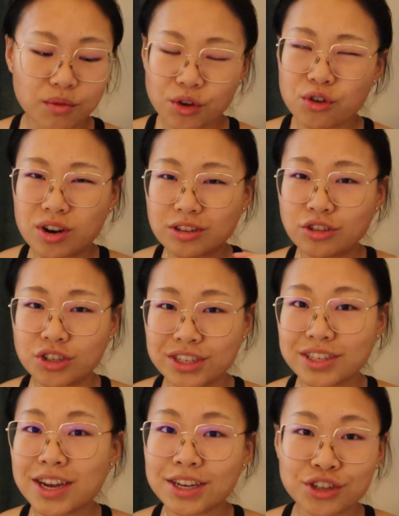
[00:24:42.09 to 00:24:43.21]
crunchy
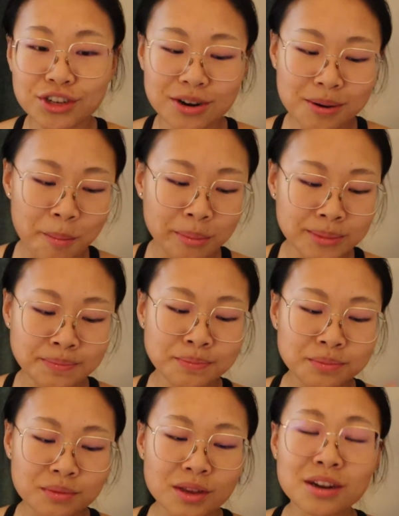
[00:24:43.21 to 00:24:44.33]
texture,
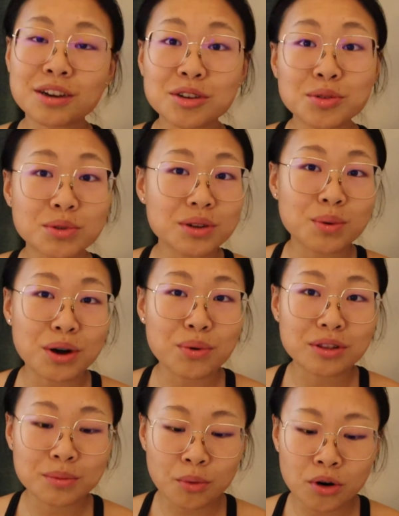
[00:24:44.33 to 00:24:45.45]
and it goes really well with
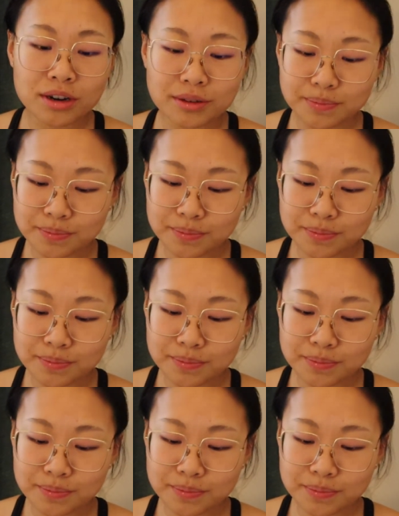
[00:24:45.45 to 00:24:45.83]
the pork.